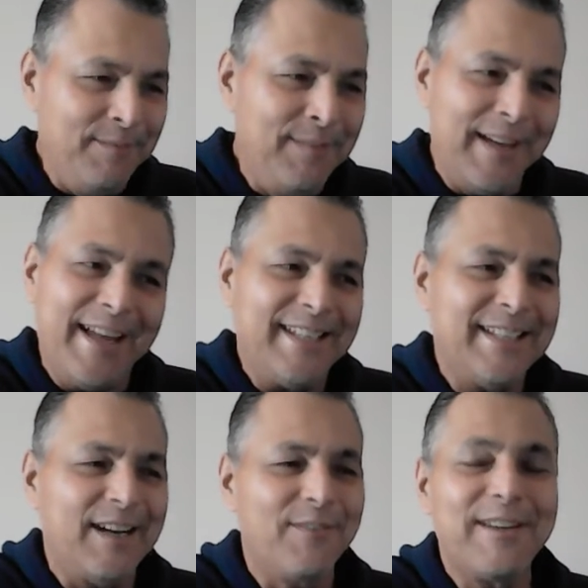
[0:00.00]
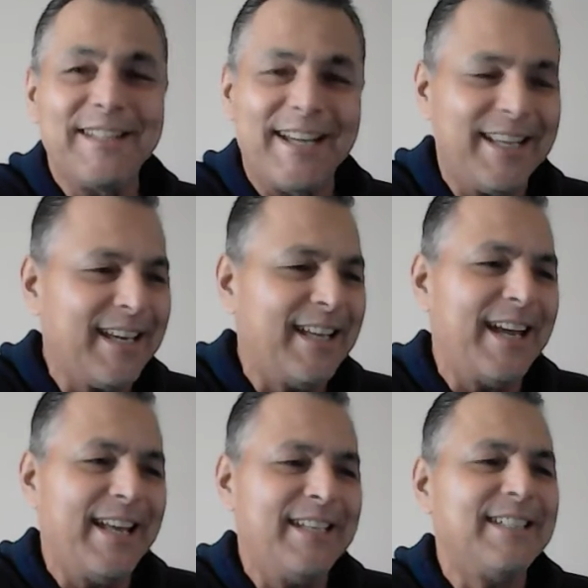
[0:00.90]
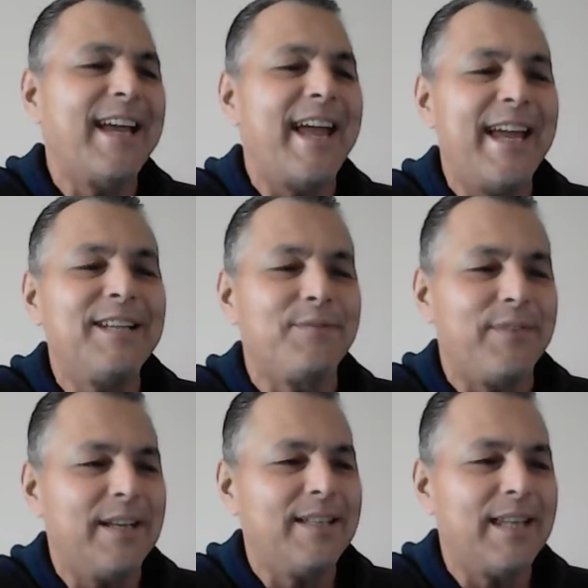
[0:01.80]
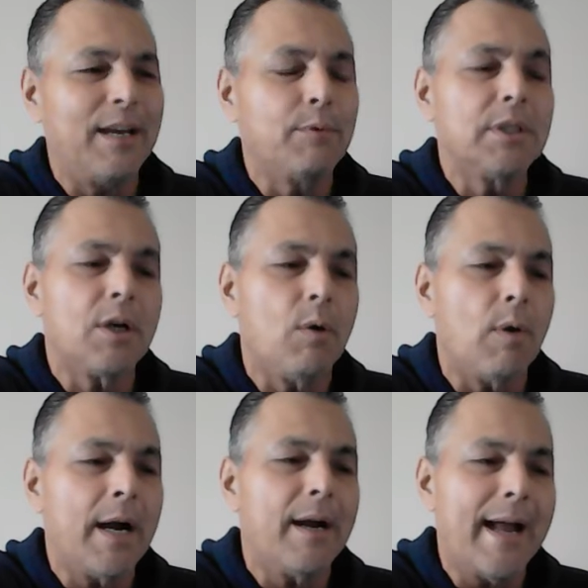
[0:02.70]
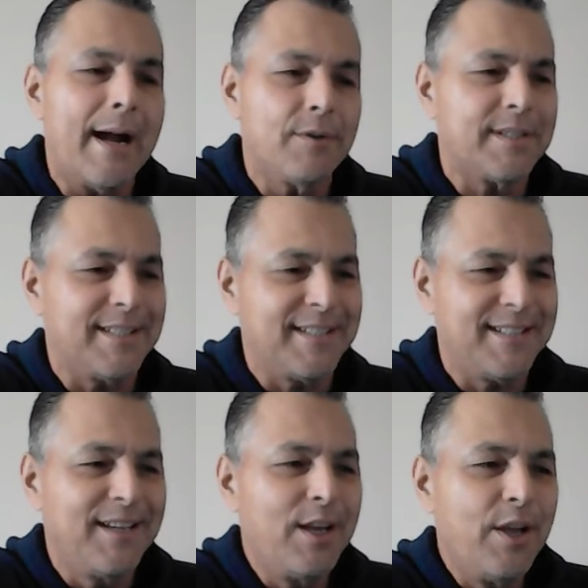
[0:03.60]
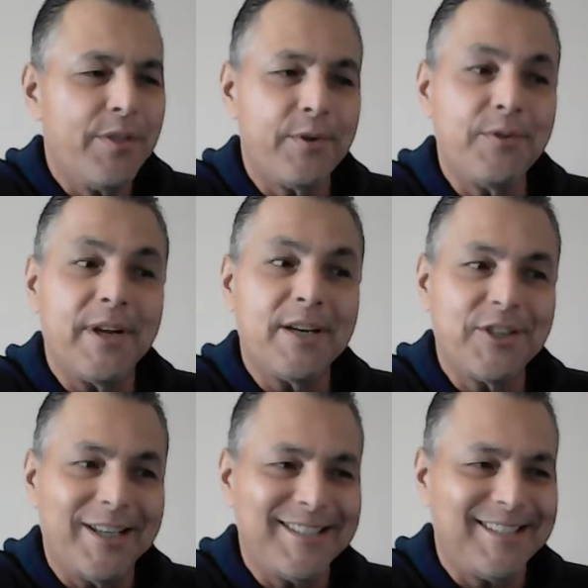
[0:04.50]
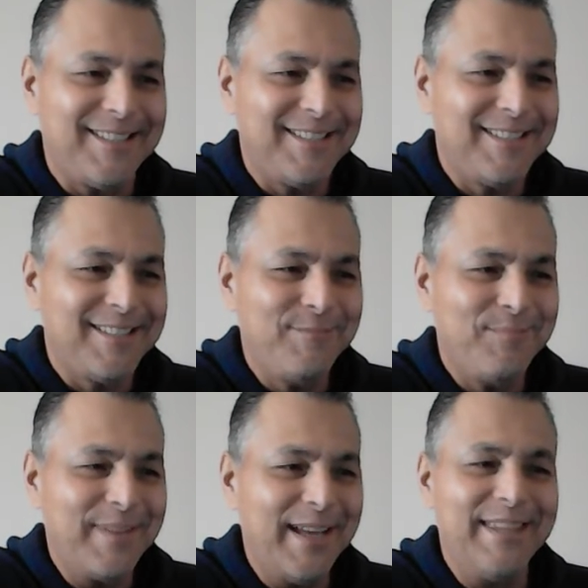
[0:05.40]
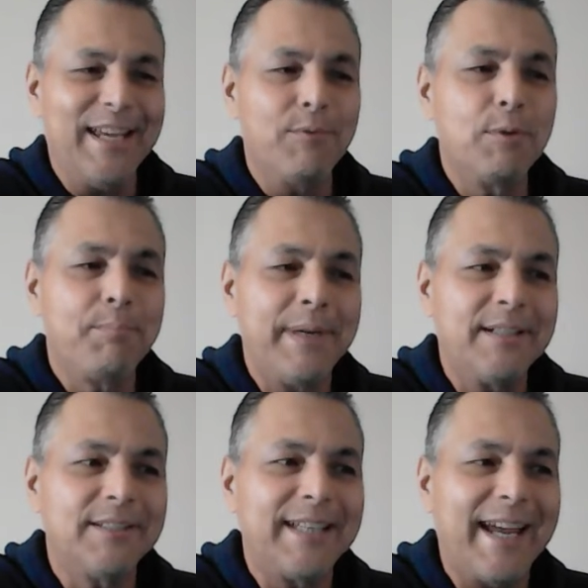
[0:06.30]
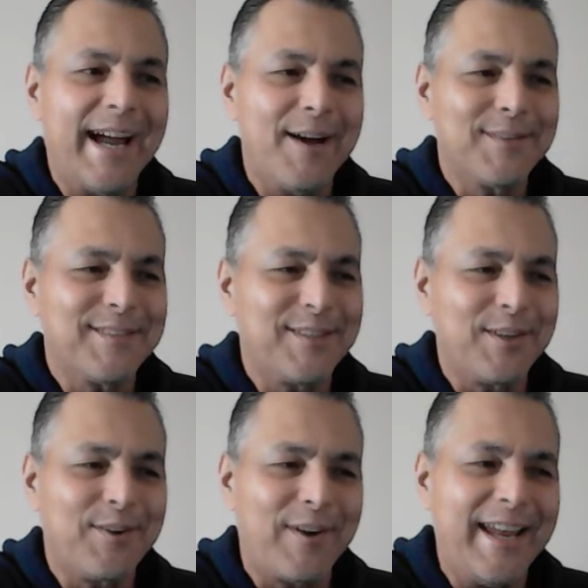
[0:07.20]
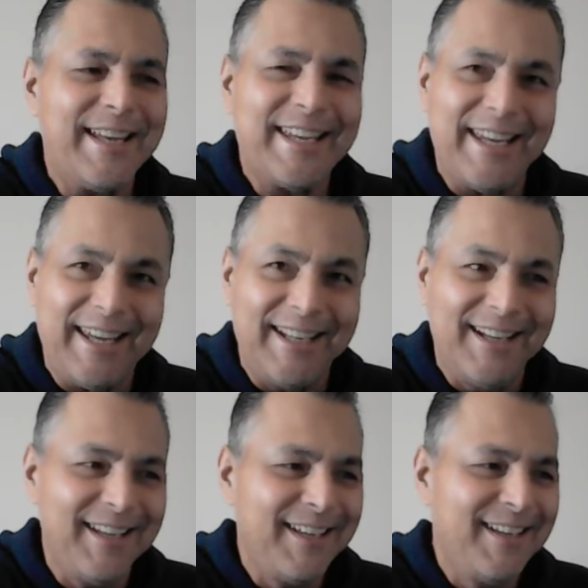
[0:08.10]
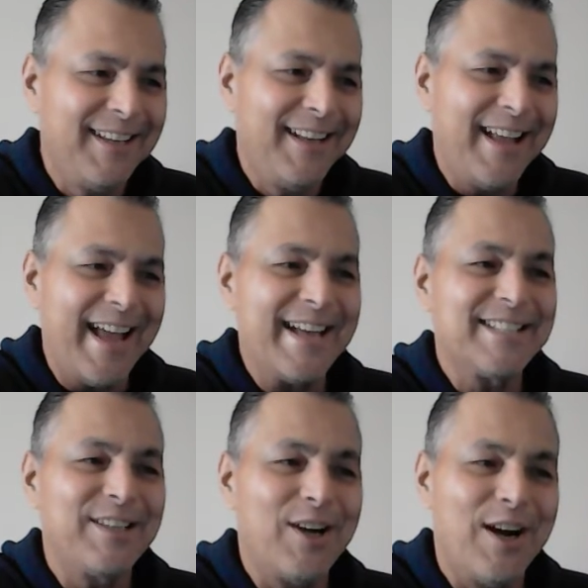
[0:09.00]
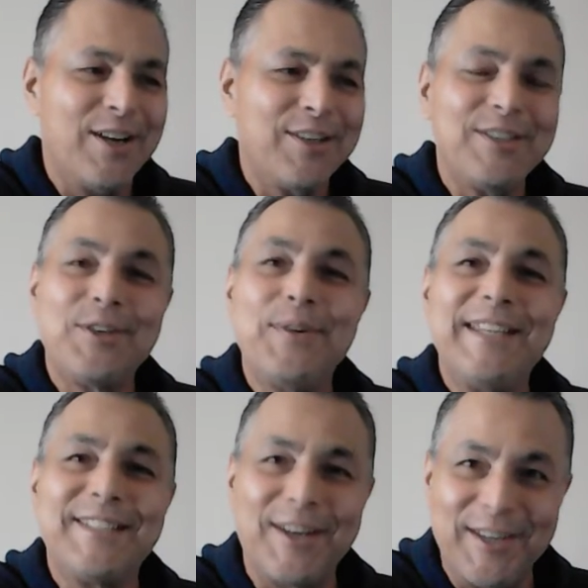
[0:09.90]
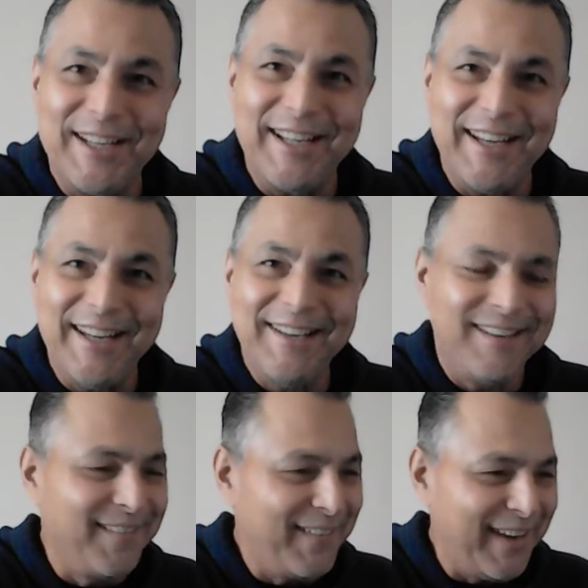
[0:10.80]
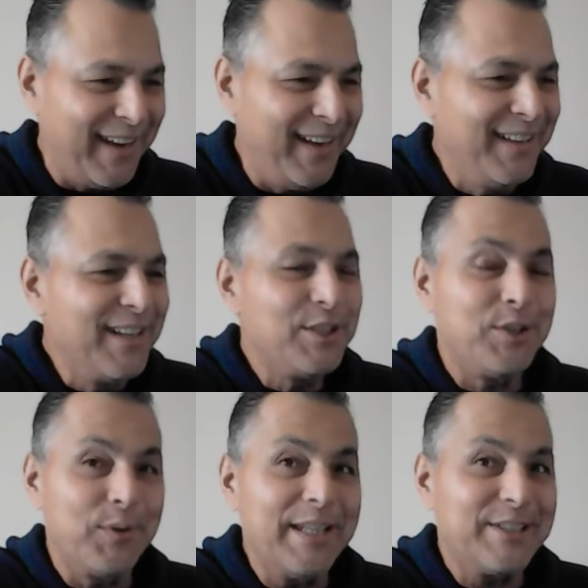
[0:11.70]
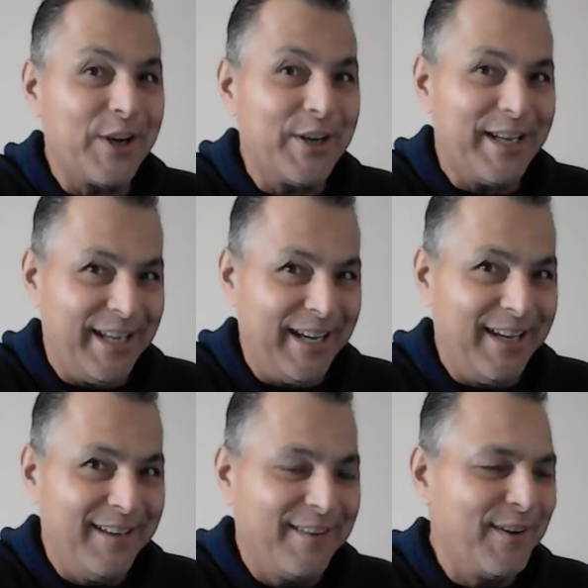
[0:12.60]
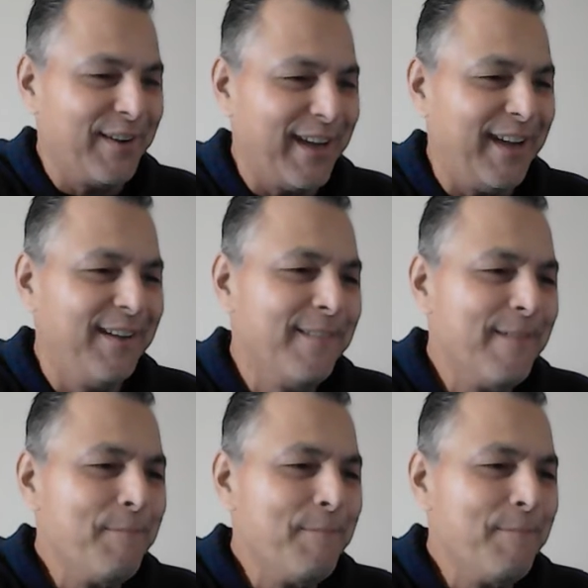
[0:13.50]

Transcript: and I'll read that again. And in the end of it, they will acquire houses through their justice, and they will build a house to the great king as an honor to eternity. Okay. To eternity. Okay.